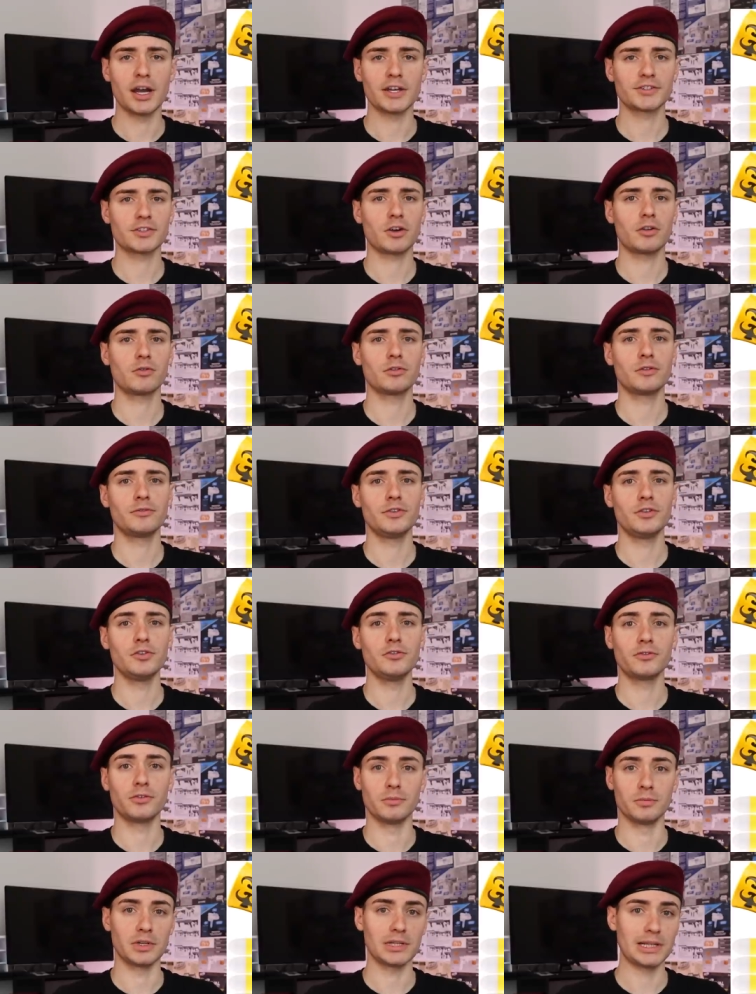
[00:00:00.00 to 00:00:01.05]
I saw a review
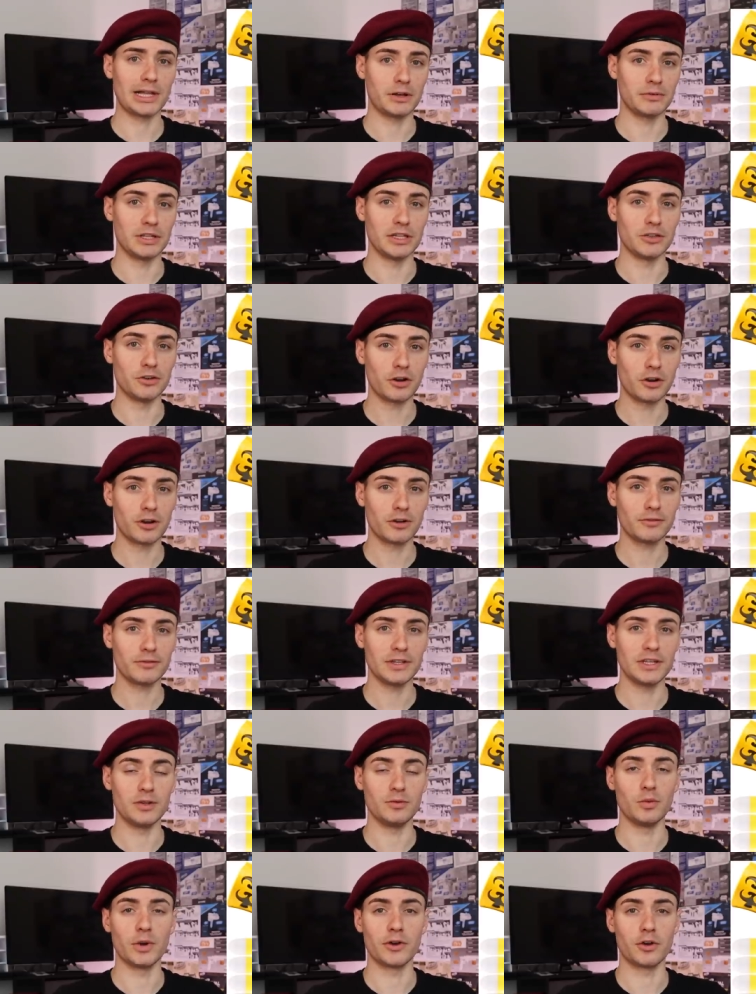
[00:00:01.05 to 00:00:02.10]
from Clowny Nerf,
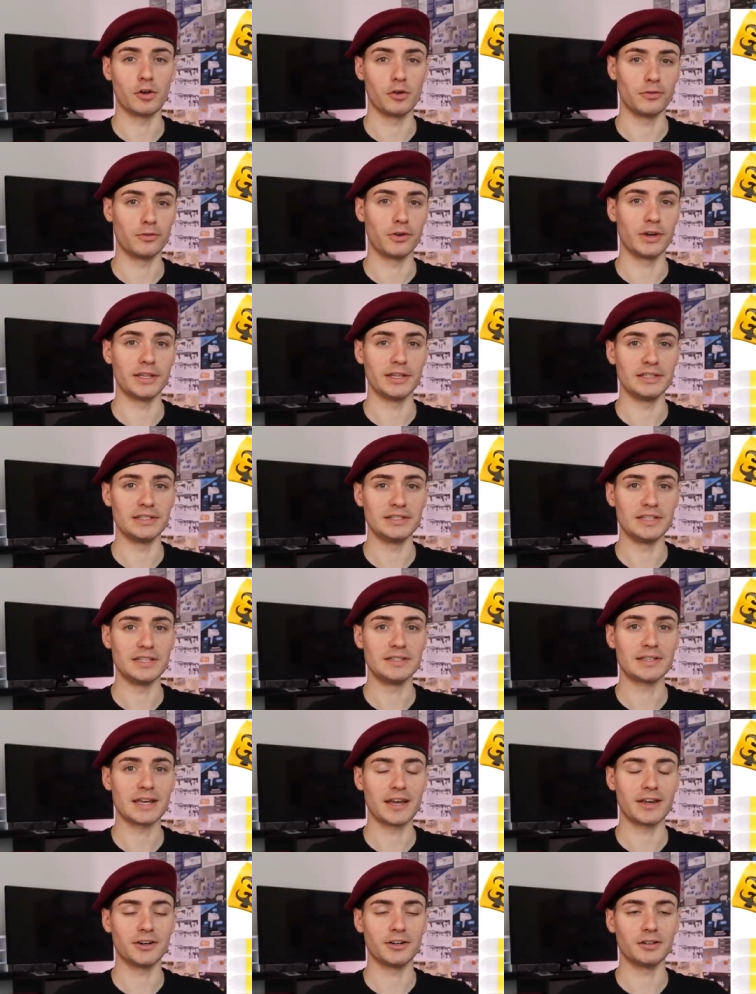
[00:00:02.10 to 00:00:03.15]
he went over it in
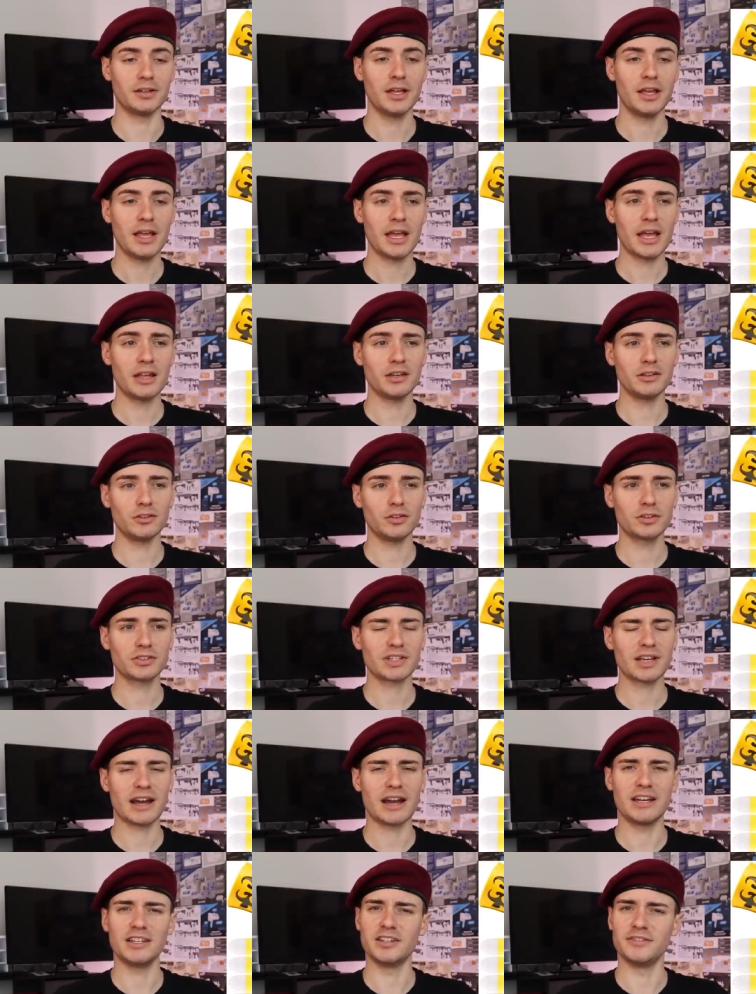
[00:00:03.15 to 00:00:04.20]
detail, and it
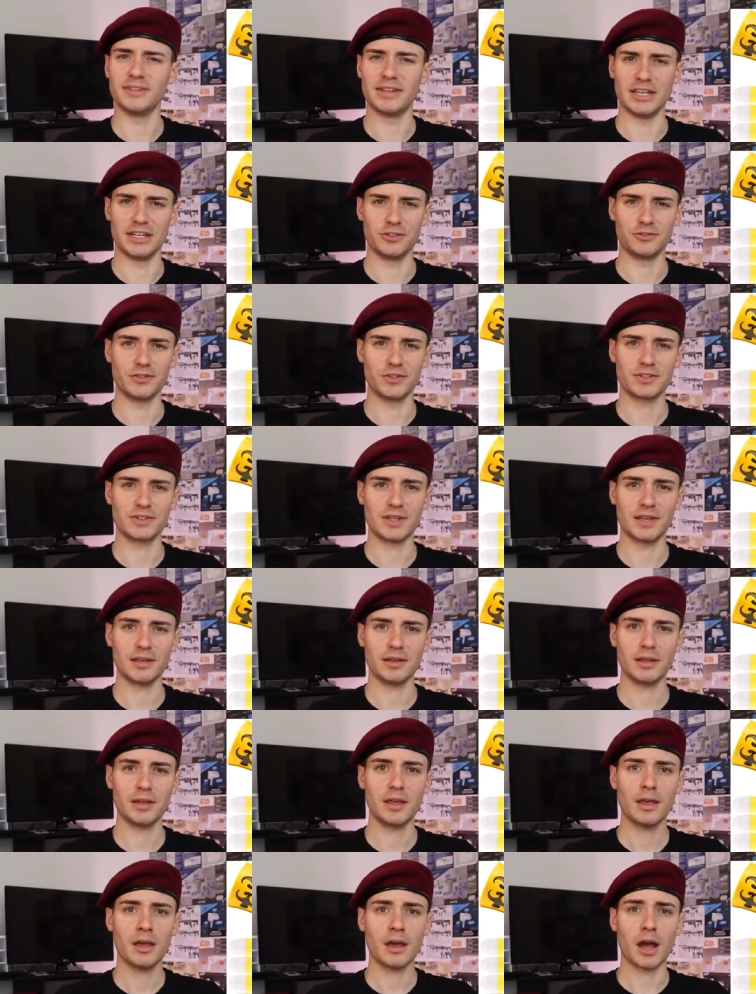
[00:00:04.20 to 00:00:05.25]
looked kind of
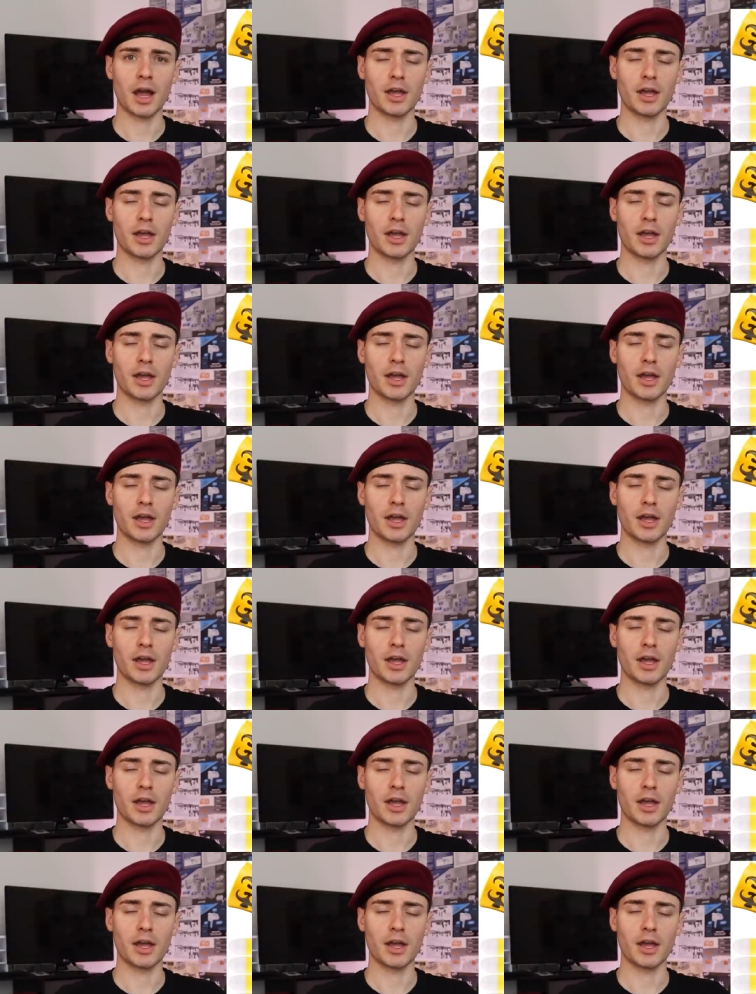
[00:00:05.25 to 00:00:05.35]
interesting.